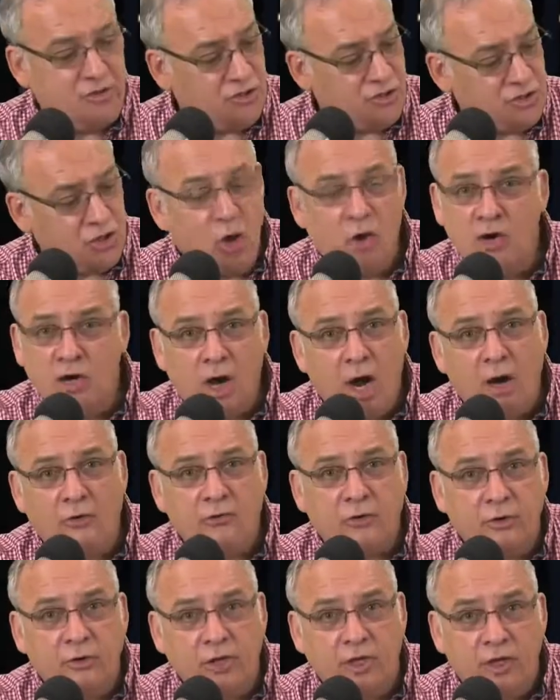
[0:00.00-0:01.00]
There's no
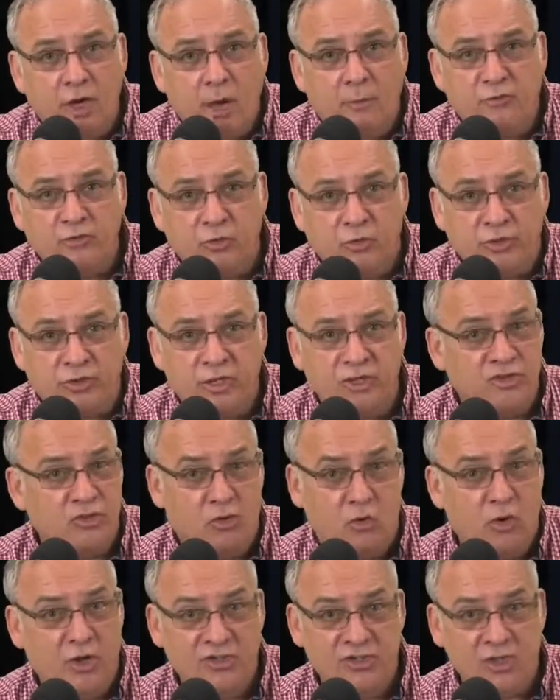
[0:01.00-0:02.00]
cover that comes with this
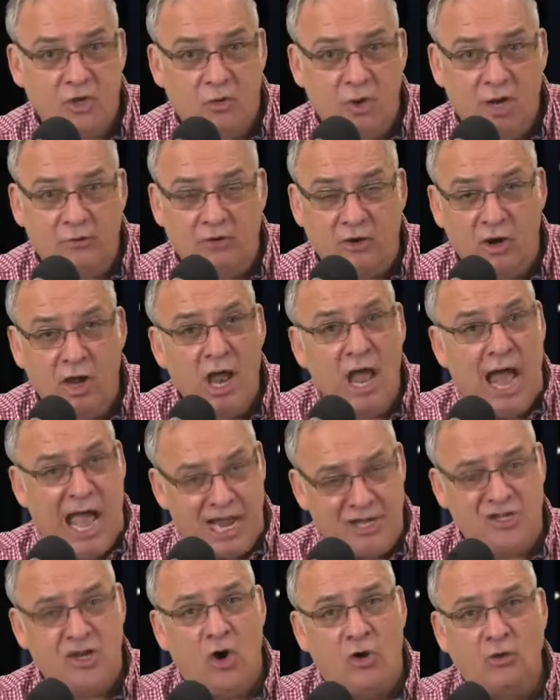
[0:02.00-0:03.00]
whatsoever.
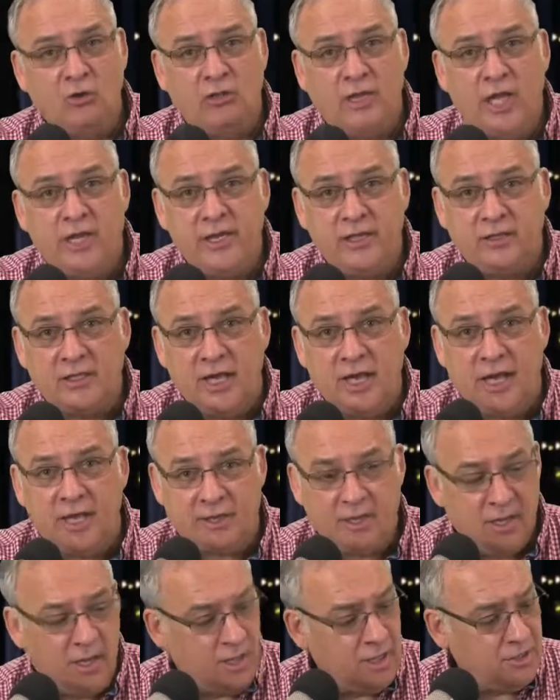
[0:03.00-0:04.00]
I don't like that.
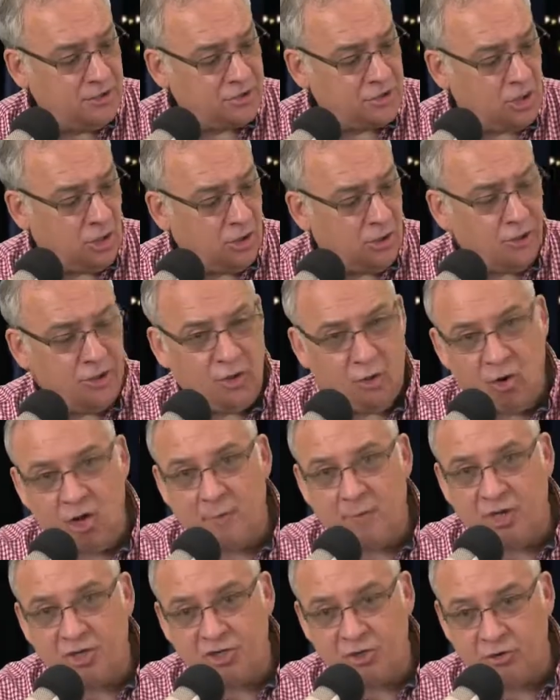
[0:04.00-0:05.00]
So you want to
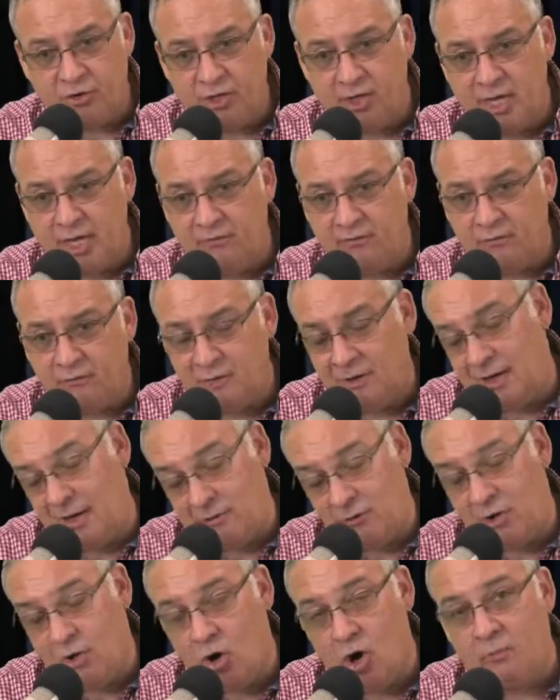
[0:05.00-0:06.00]
make sure you have, I
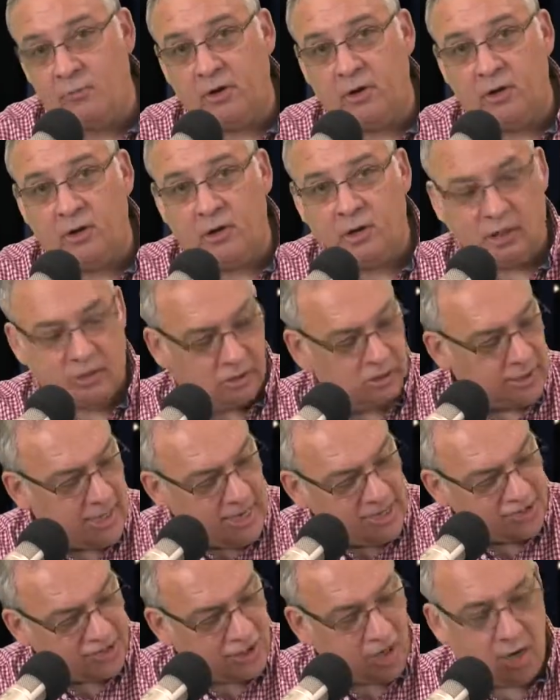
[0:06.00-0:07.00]
would hope, a
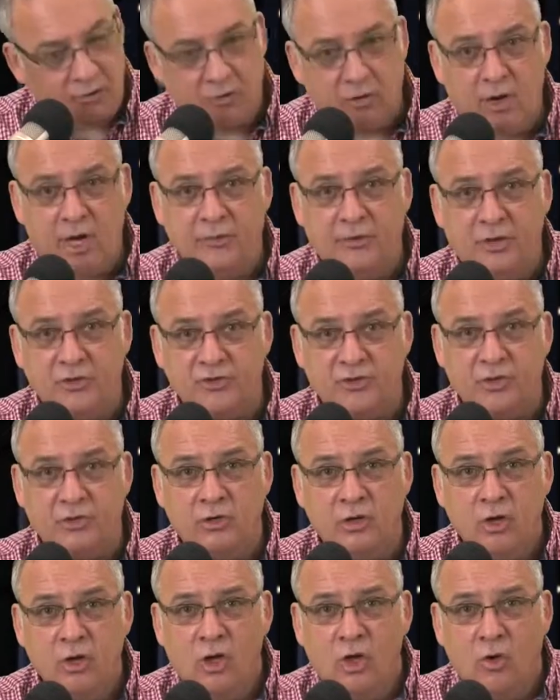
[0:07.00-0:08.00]
glass cover on this or
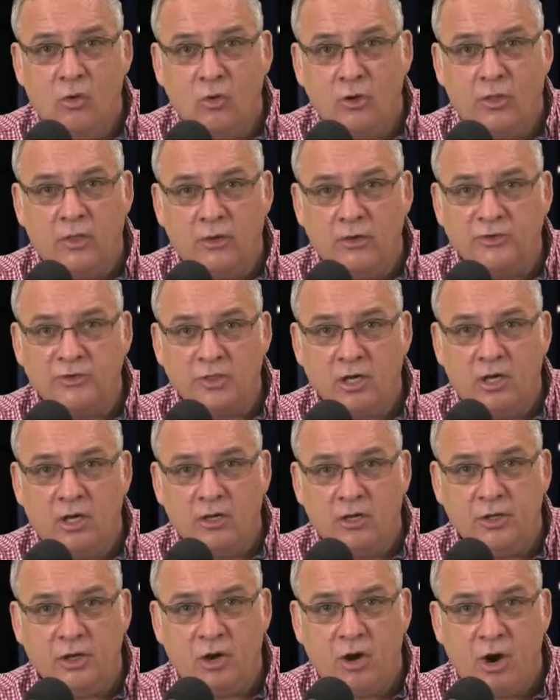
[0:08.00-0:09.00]
one of those
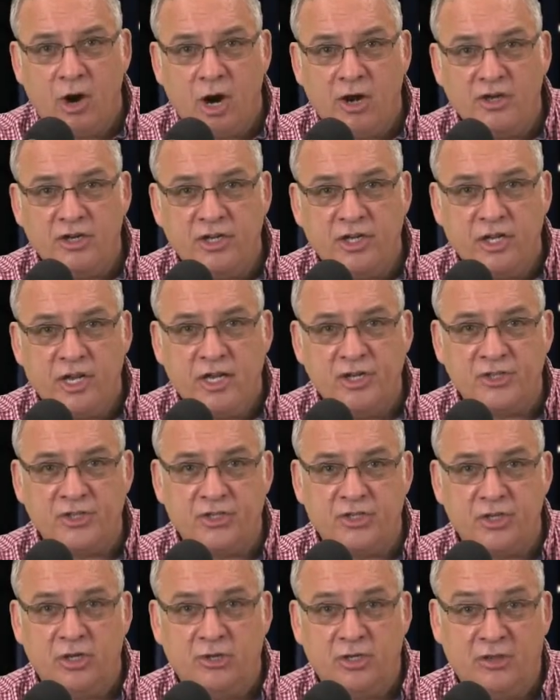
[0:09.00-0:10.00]
hardened cases
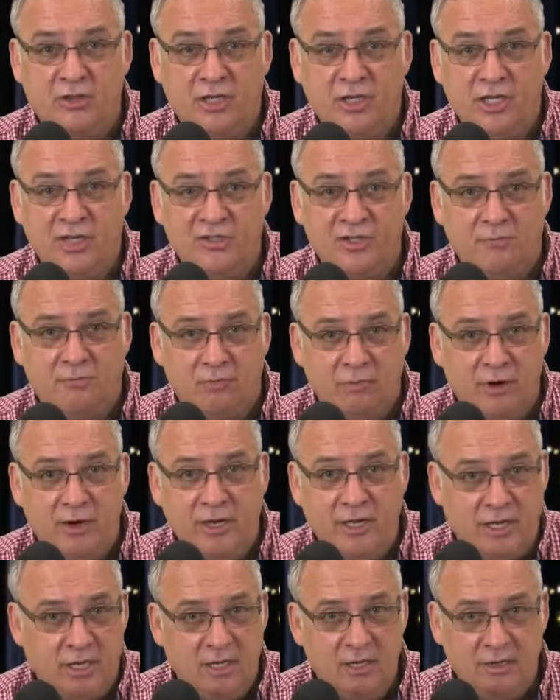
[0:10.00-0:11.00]
so the thing doesn't
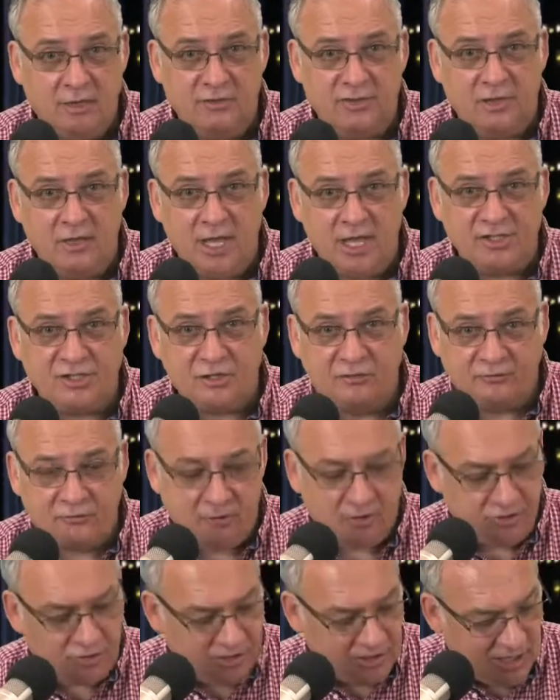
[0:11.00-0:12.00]
break. So that's the
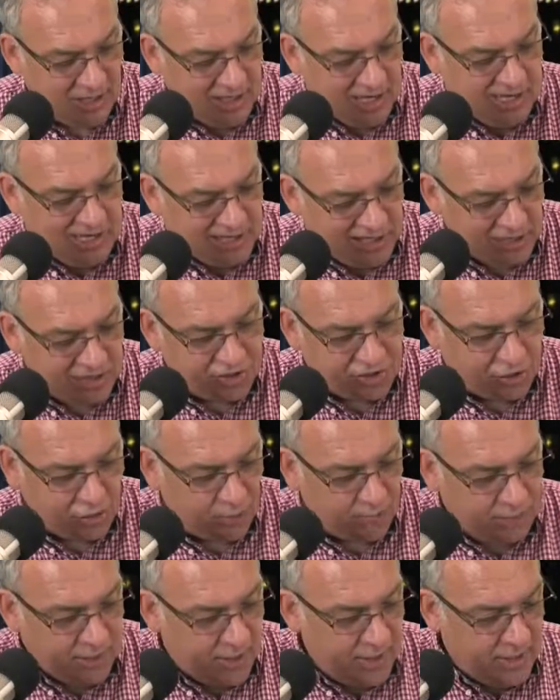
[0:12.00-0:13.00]
first issue.
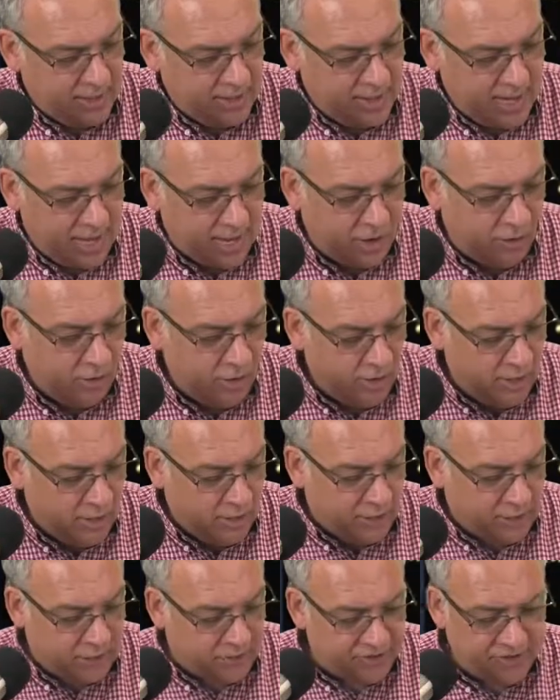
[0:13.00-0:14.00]
Now,
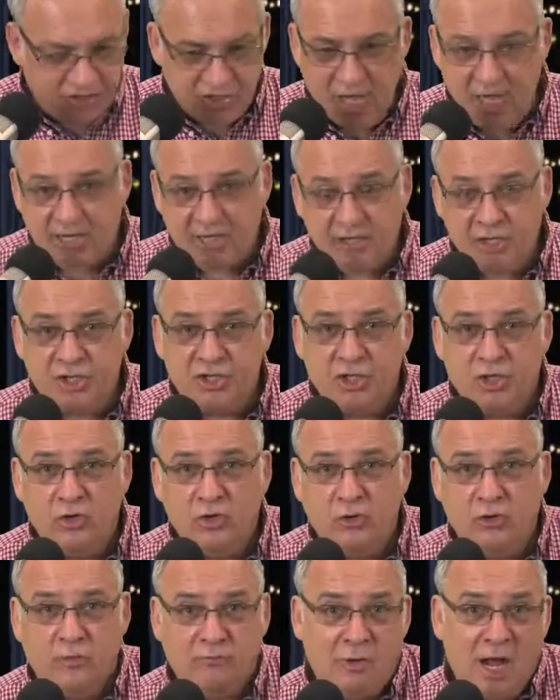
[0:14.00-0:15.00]
the second
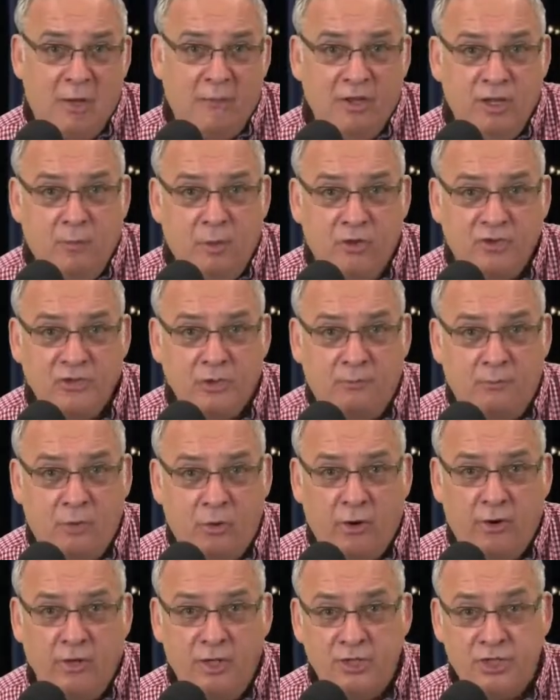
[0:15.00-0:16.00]
issue, and probably the most
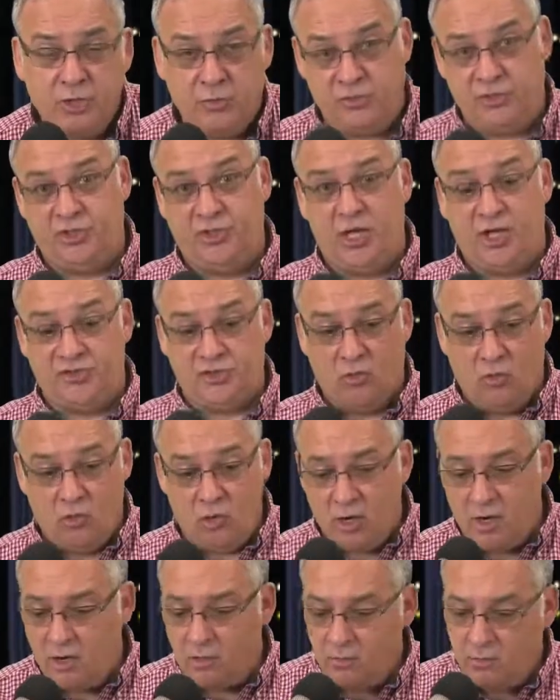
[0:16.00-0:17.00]
important issue, is does it
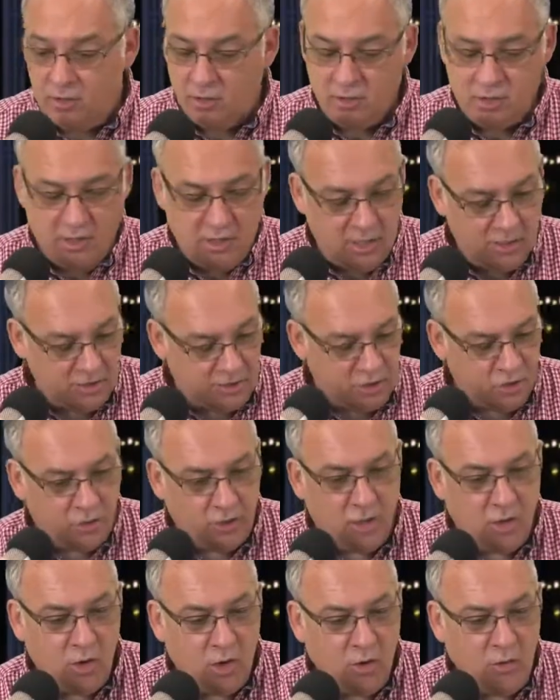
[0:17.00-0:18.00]
work? Well, the
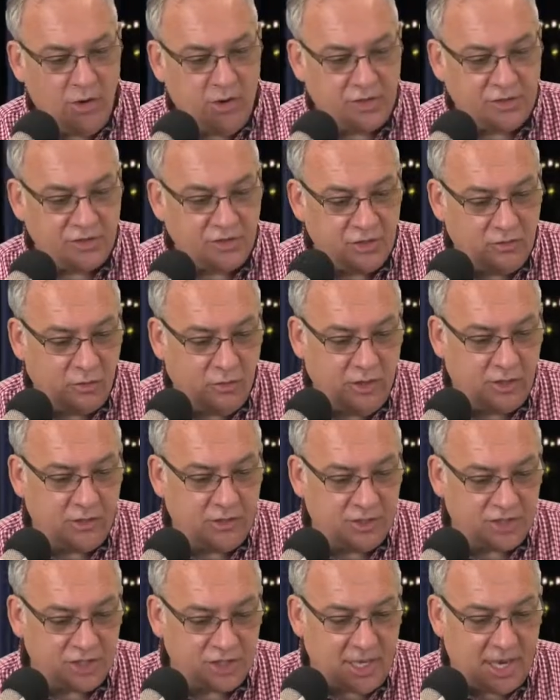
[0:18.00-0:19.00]
only way we can
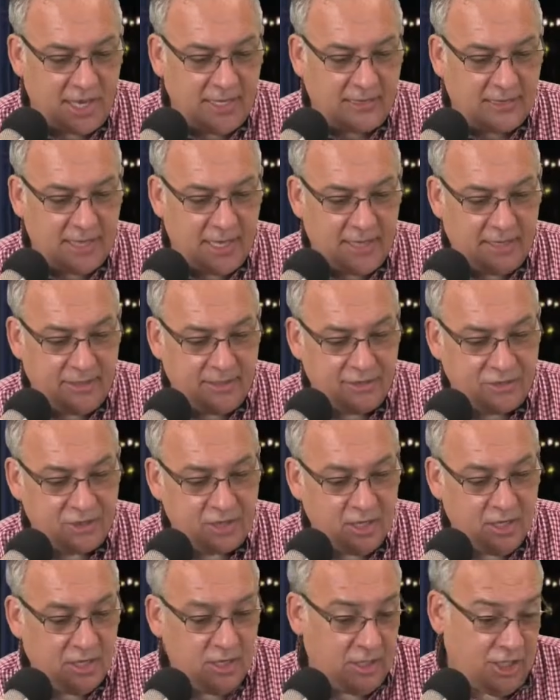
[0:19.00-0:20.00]
decide that is
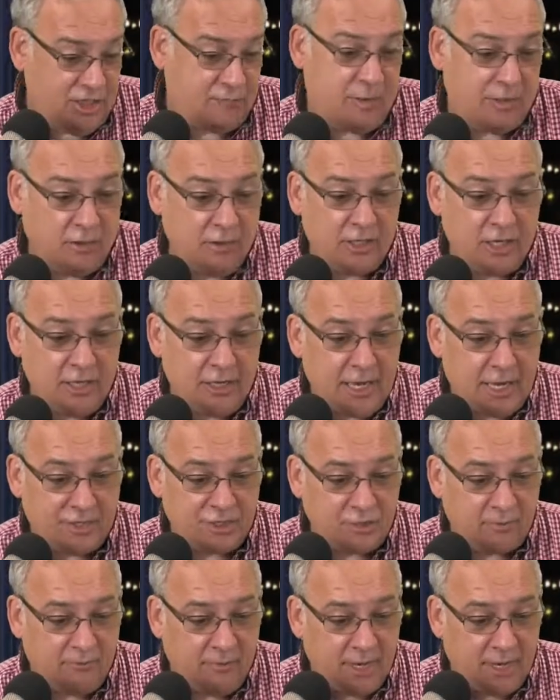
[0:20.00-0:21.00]
by looking at
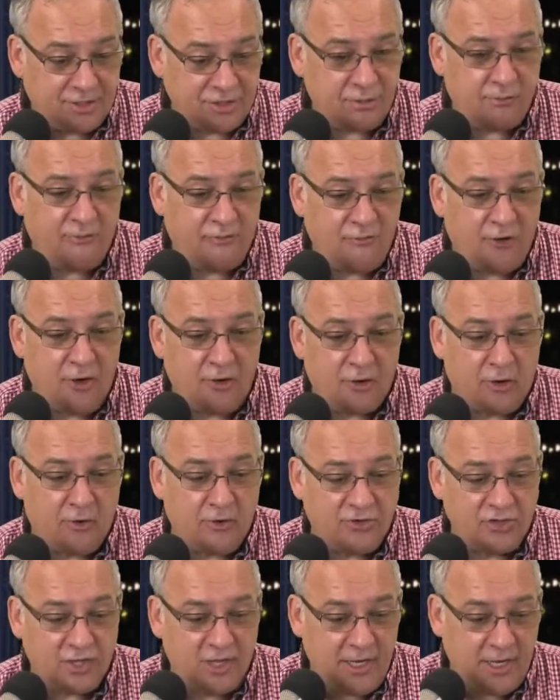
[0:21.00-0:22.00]
some photos.